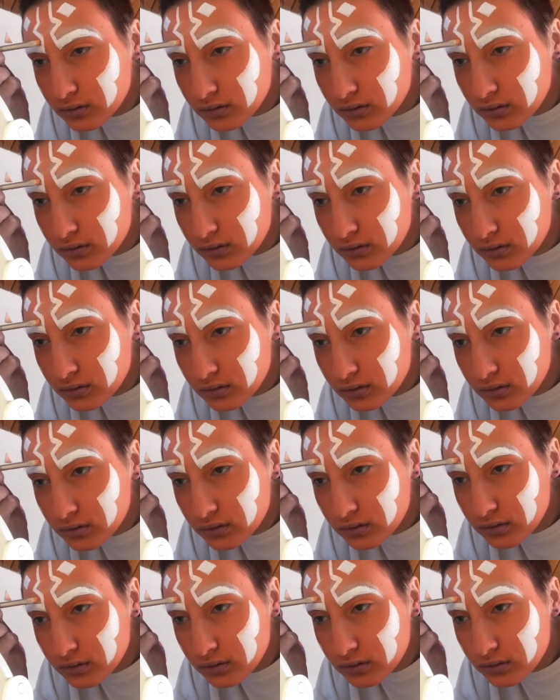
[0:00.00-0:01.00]

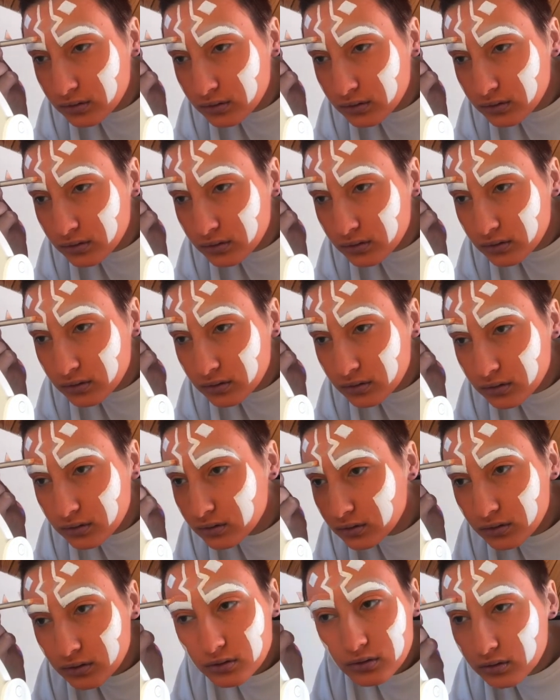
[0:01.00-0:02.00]
So as you see,
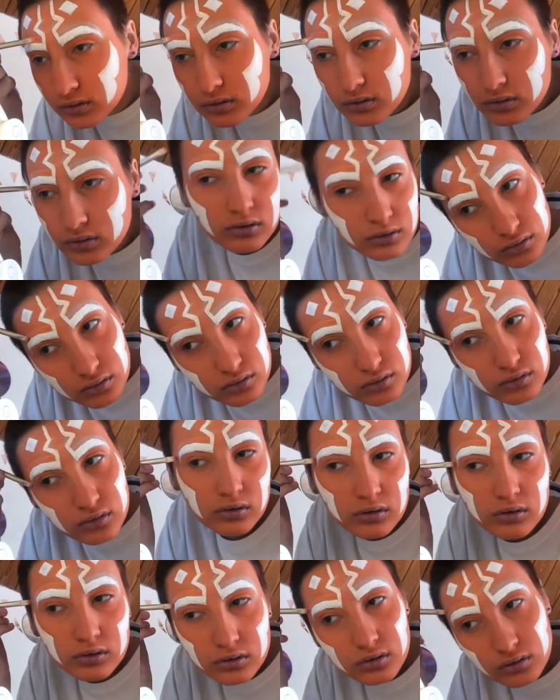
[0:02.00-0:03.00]
I am now
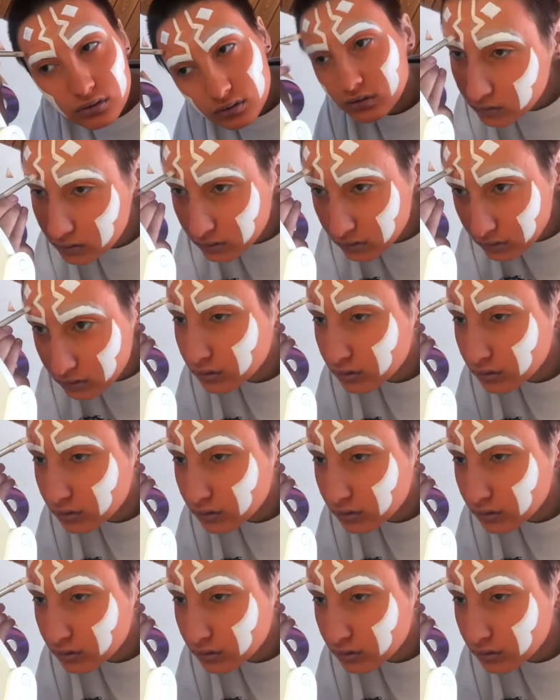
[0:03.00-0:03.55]
filling